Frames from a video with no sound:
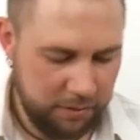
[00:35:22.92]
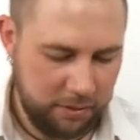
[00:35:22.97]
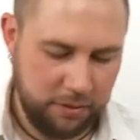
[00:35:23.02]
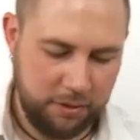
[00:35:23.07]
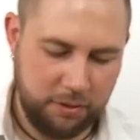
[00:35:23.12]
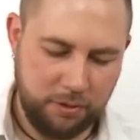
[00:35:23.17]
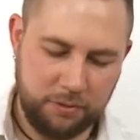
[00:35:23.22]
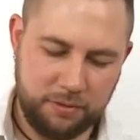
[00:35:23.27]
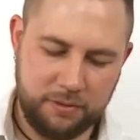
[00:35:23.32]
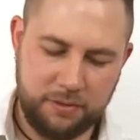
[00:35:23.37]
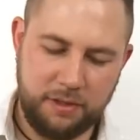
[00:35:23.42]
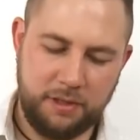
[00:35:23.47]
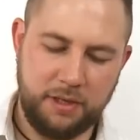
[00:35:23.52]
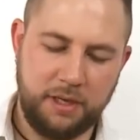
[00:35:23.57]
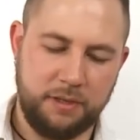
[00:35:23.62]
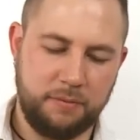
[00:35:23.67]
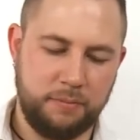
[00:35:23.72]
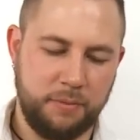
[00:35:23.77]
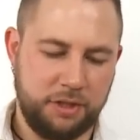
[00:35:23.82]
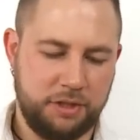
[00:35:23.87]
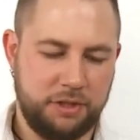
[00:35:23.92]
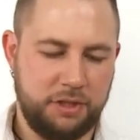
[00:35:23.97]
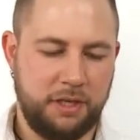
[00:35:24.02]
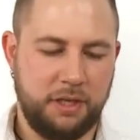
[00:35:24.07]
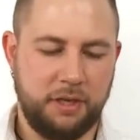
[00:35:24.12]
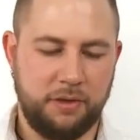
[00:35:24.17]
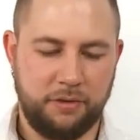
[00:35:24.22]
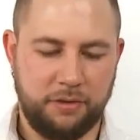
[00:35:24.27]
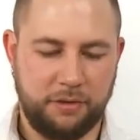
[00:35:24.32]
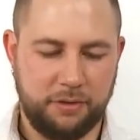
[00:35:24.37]
you don't see that much any
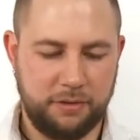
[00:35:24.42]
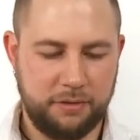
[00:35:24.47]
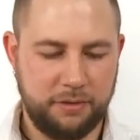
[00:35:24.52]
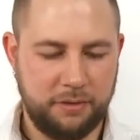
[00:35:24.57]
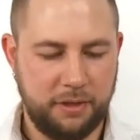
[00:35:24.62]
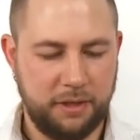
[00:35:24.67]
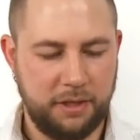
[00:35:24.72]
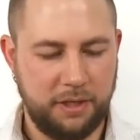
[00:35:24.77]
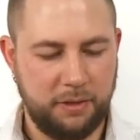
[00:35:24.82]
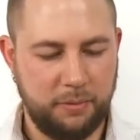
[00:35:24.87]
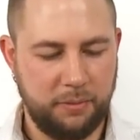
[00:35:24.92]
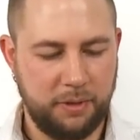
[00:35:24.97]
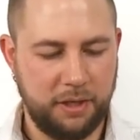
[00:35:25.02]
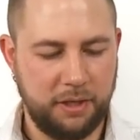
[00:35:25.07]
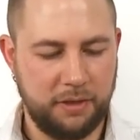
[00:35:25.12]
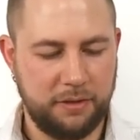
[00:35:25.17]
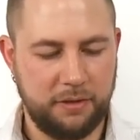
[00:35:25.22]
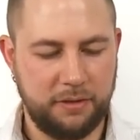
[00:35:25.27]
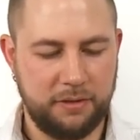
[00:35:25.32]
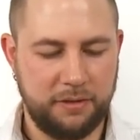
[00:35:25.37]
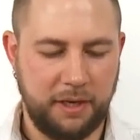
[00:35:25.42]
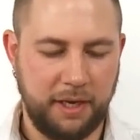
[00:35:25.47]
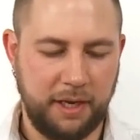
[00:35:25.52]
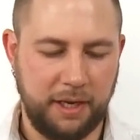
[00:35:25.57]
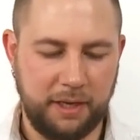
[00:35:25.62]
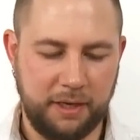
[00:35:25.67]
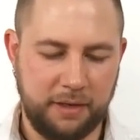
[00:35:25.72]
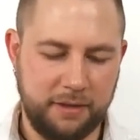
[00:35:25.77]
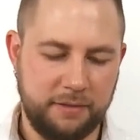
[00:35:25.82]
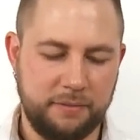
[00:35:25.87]
longer. And now we got the
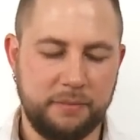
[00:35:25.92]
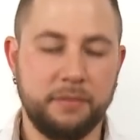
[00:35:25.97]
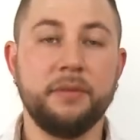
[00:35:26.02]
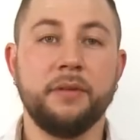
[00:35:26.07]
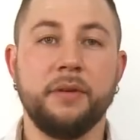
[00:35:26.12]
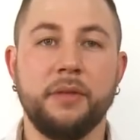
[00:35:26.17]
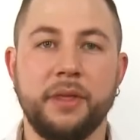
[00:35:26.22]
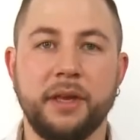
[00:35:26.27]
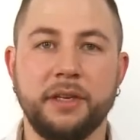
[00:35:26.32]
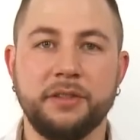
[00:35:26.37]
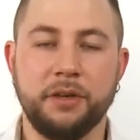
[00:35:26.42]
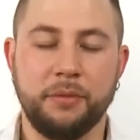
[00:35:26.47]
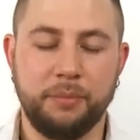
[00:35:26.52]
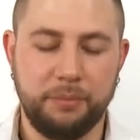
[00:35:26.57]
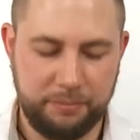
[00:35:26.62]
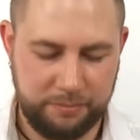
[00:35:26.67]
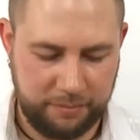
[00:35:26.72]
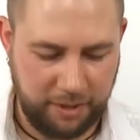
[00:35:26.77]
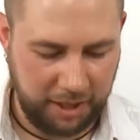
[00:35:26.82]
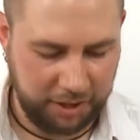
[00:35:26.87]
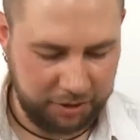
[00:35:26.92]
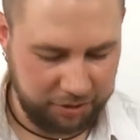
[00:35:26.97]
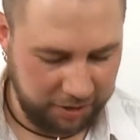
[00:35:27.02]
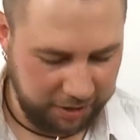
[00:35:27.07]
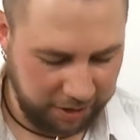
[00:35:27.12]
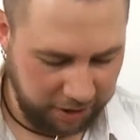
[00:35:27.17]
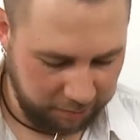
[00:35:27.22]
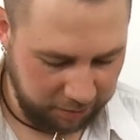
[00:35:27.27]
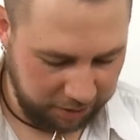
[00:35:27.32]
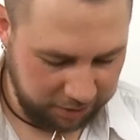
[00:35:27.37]
tail, and things are actually
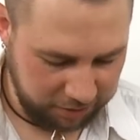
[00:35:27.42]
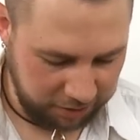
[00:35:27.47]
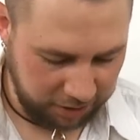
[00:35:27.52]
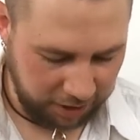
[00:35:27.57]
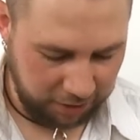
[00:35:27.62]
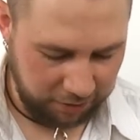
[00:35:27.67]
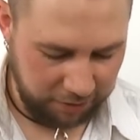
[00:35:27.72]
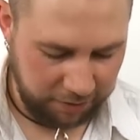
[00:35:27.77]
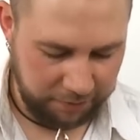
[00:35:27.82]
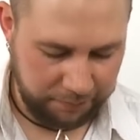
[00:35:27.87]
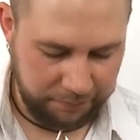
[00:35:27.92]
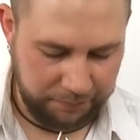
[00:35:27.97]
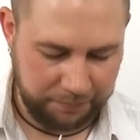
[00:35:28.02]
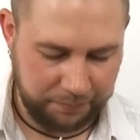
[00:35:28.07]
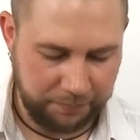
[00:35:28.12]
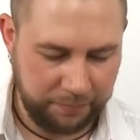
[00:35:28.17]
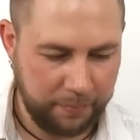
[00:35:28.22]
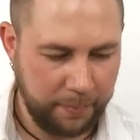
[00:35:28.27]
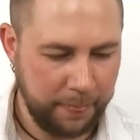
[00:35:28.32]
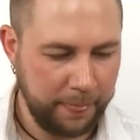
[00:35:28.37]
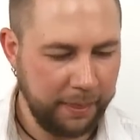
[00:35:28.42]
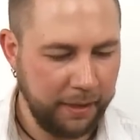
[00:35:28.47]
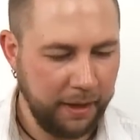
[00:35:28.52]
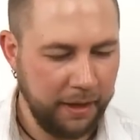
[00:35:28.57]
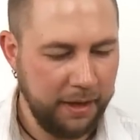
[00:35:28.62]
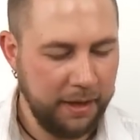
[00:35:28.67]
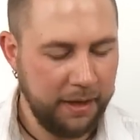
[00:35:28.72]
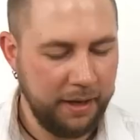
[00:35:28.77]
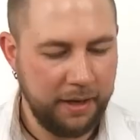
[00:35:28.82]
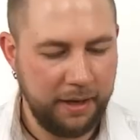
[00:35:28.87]
coming together here.
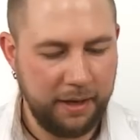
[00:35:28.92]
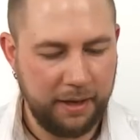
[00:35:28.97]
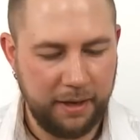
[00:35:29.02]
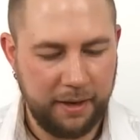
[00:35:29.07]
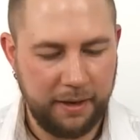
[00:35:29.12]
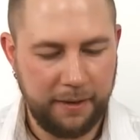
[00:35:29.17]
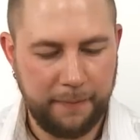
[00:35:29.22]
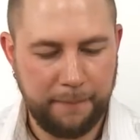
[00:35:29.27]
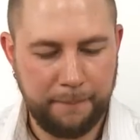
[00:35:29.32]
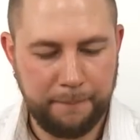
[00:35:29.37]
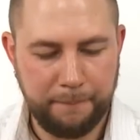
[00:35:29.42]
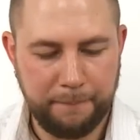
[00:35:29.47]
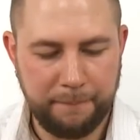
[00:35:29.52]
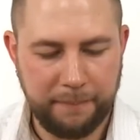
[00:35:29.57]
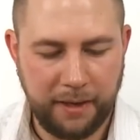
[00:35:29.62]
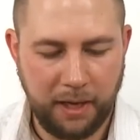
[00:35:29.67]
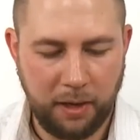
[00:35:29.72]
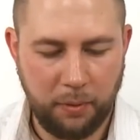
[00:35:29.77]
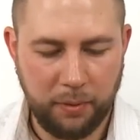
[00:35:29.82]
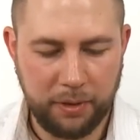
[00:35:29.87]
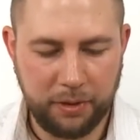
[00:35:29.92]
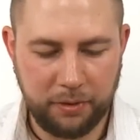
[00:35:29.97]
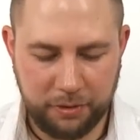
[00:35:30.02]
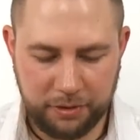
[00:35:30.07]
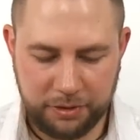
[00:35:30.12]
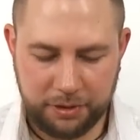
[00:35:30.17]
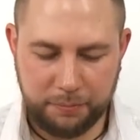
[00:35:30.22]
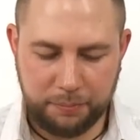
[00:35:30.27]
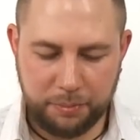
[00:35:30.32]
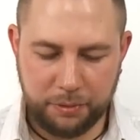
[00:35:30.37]
Um, now we're
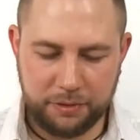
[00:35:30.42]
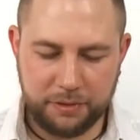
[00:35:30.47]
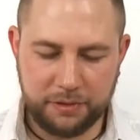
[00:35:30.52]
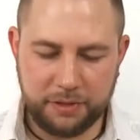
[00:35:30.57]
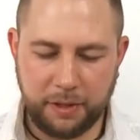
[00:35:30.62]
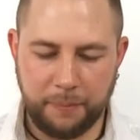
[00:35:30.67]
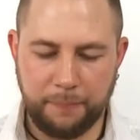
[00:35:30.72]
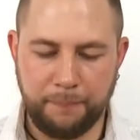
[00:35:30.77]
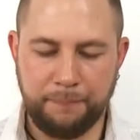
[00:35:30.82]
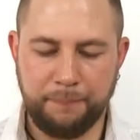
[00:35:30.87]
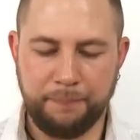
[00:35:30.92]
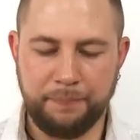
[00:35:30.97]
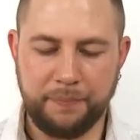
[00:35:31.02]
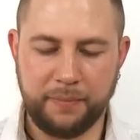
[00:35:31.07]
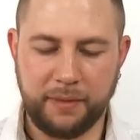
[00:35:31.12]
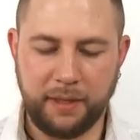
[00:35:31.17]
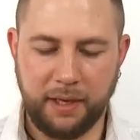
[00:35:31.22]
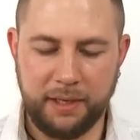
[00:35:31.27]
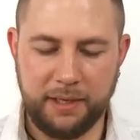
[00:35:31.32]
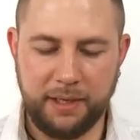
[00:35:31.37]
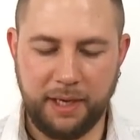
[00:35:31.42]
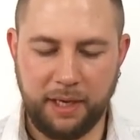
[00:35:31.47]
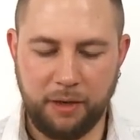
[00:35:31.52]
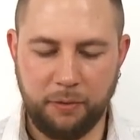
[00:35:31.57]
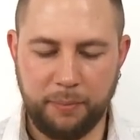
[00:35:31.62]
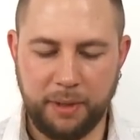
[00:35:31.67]
going to put some yellow